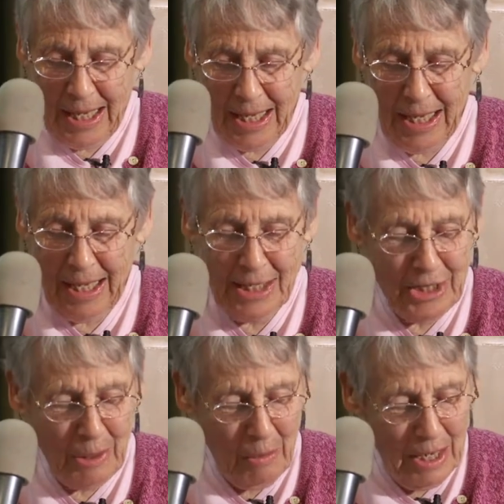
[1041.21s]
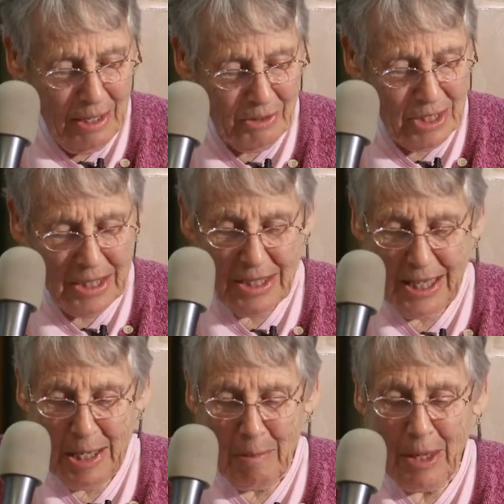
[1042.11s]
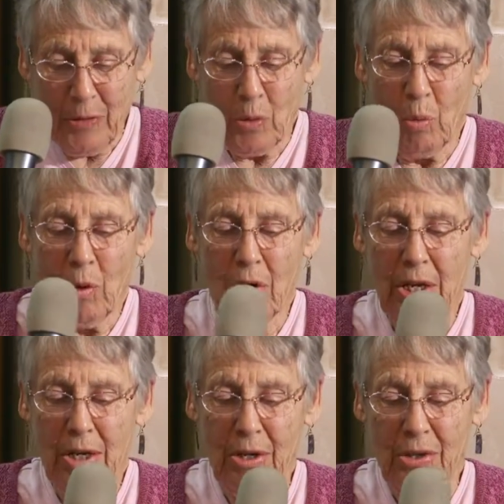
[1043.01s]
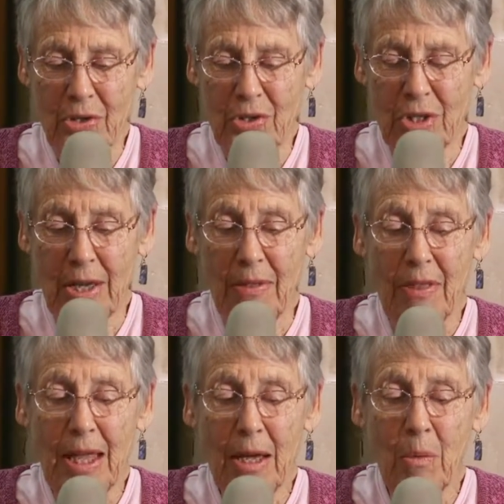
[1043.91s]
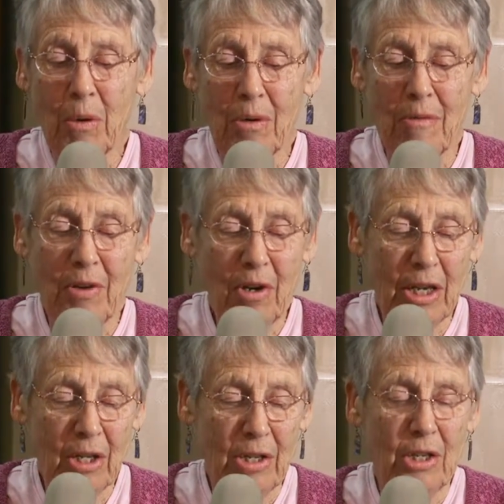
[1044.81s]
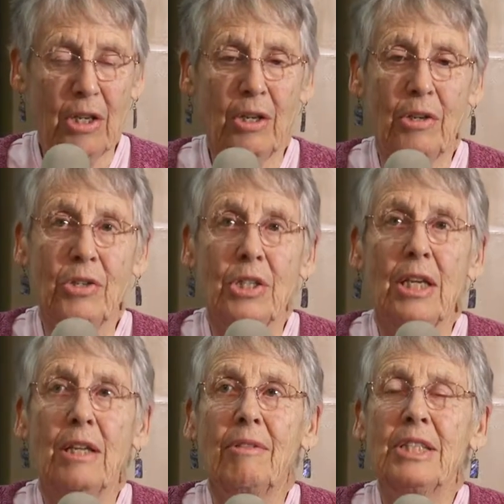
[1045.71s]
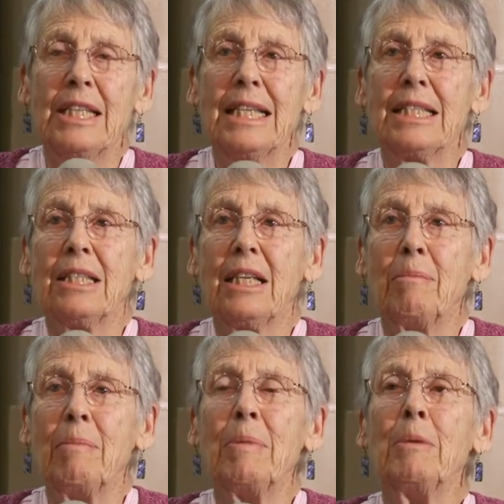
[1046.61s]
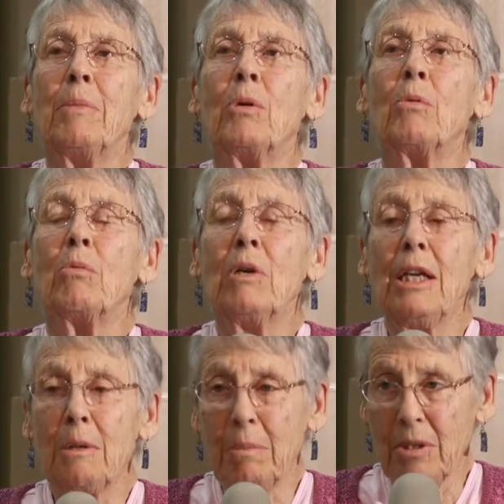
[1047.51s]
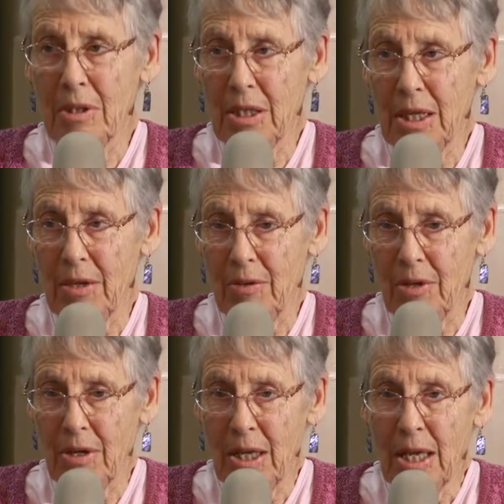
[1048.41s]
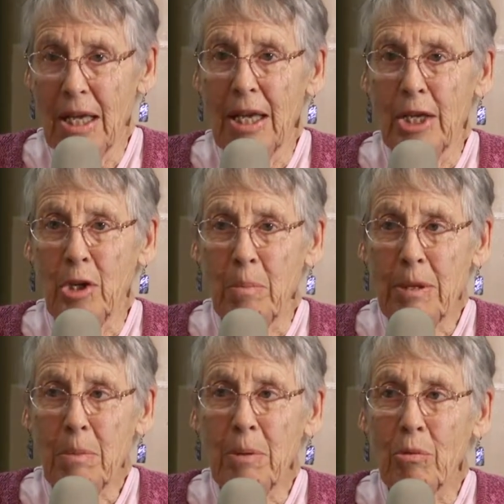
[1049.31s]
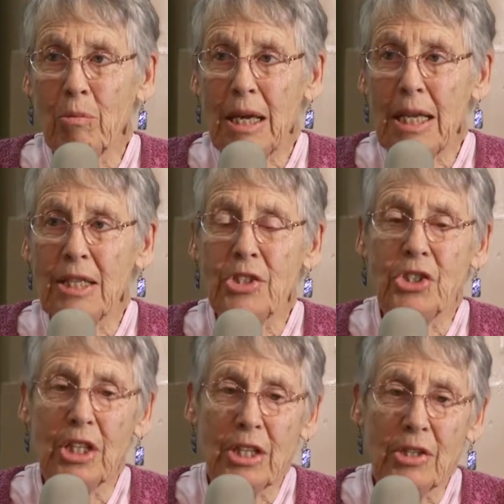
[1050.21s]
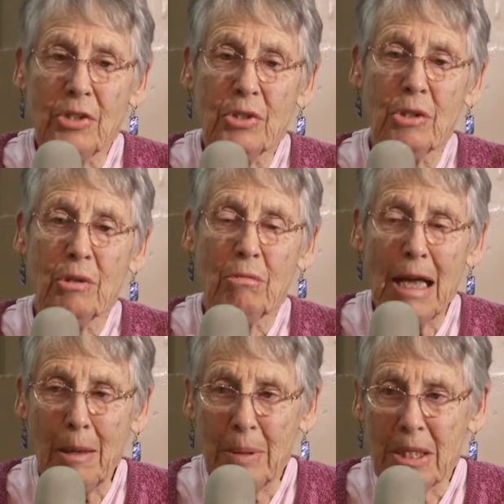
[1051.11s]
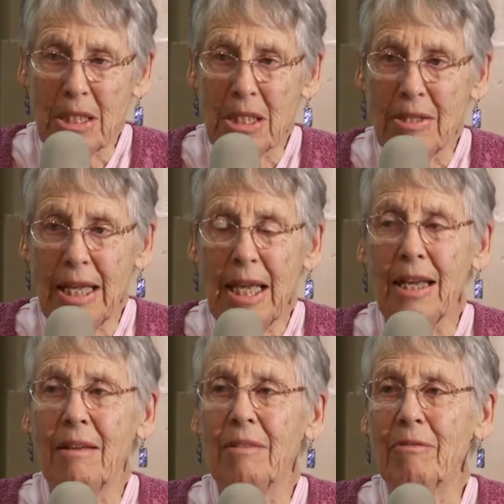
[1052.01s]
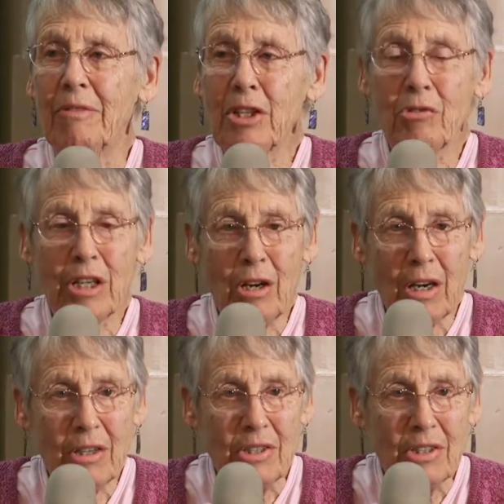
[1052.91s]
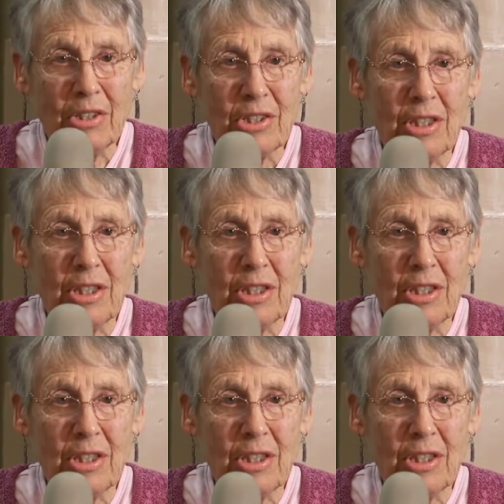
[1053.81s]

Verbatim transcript: And let's see, what I was going to say about the war years, uh, they were very good years in the sense that people really pulled together. You know, people raised chickens or rabbits, they had victory gardens,